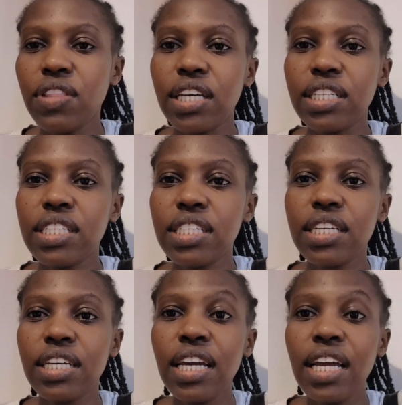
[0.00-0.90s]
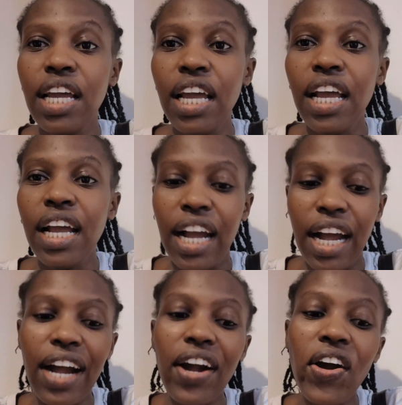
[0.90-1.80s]
that
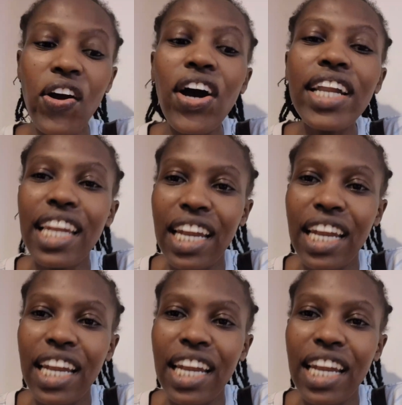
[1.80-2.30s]
god